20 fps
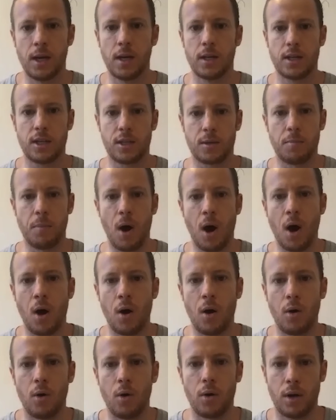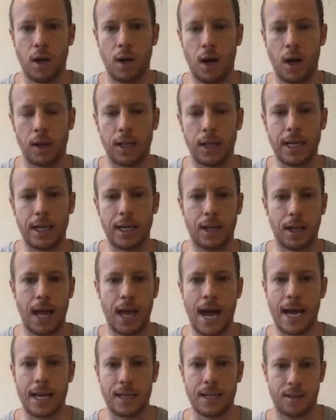small, elite
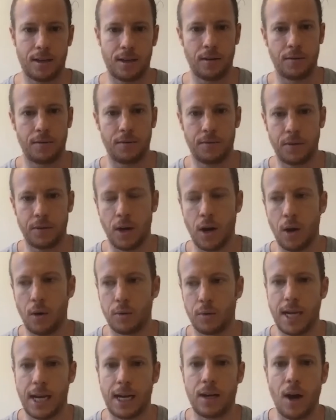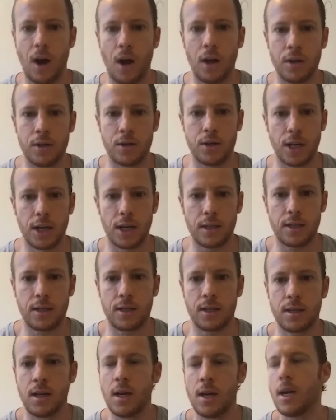class of,
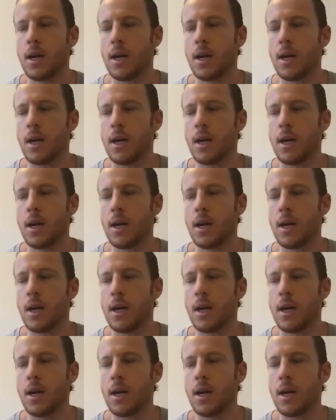technologists,